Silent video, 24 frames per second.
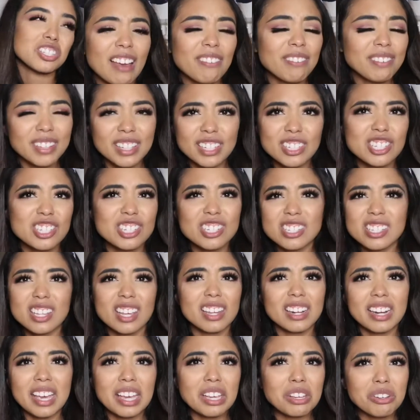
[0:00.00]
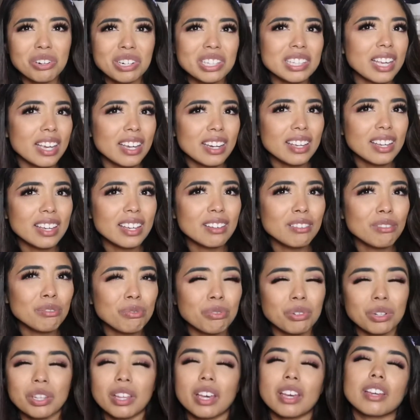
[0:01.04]
I feel like she's just like an angry lady
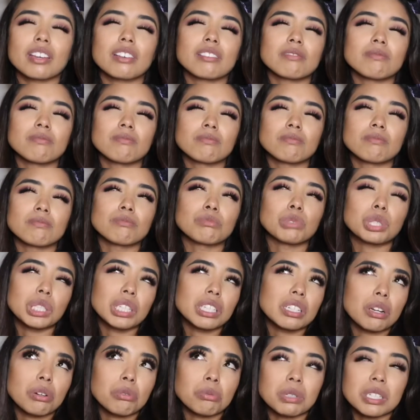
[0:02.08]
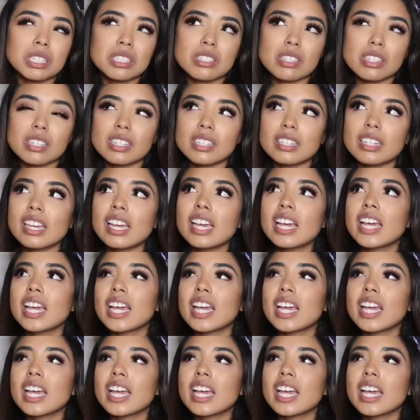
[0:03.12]
for like really no reason,